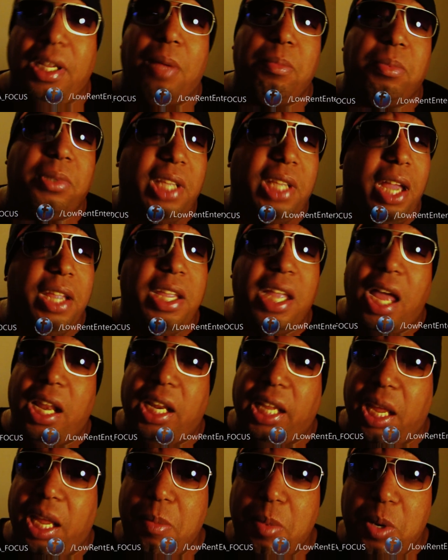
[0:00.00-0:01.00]
I'm telling you how
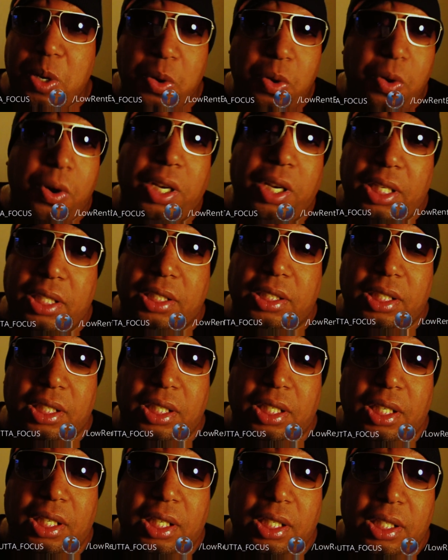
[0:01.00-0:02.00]
to get minorities.
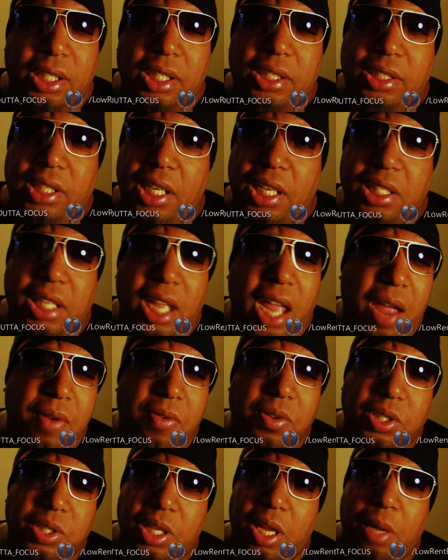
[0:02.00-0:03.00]
This ain't the
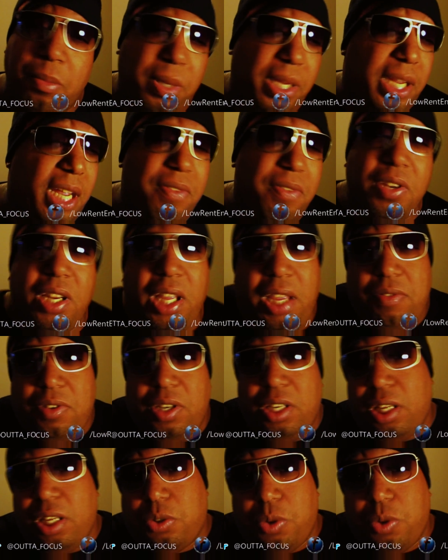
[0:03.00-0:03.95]
average. I mean, even the